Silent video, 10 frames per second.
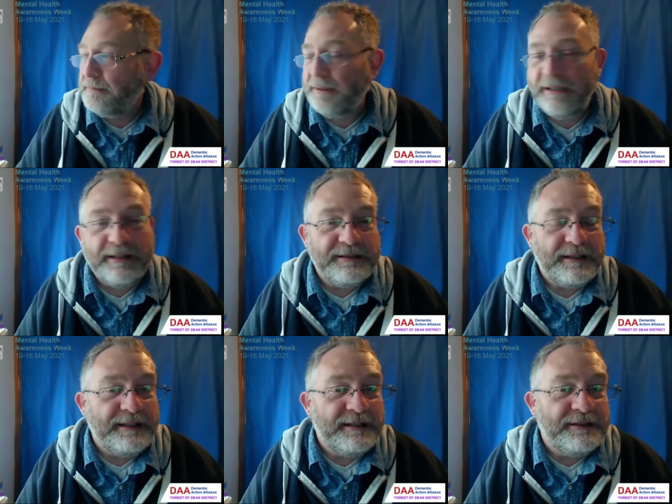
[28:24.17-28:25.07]
because I
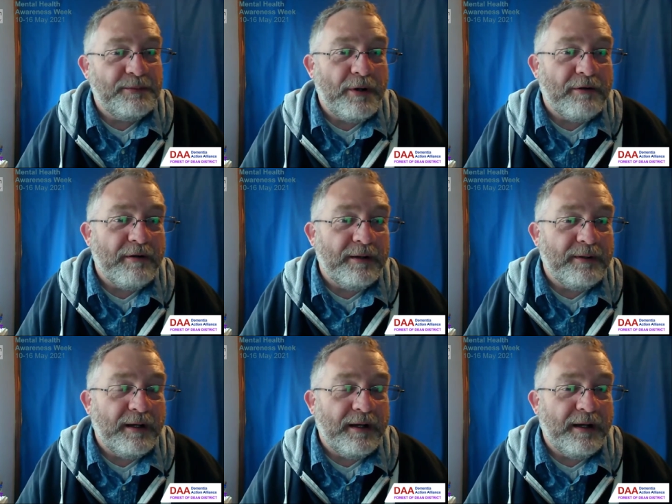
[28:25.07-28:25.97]
think tomorrow
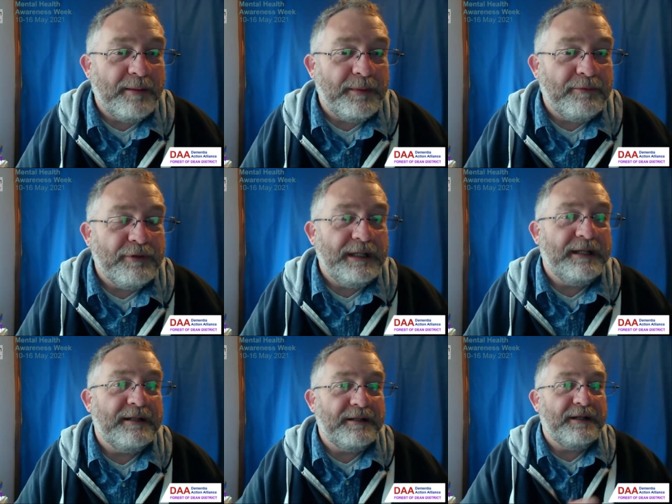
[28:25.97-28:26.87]
I'm really
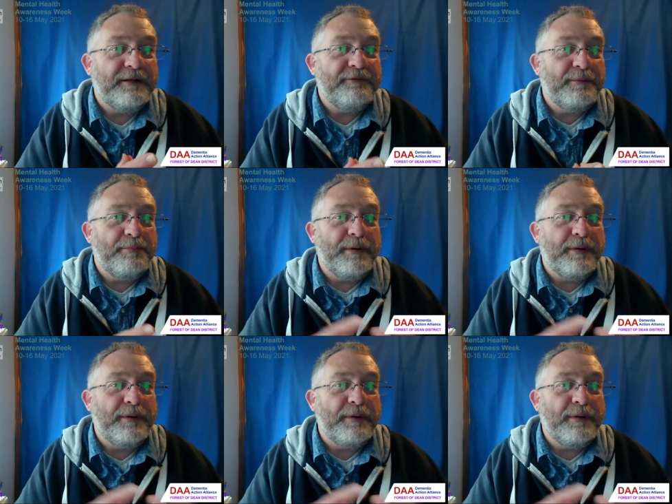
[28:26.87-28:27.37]
going to kind of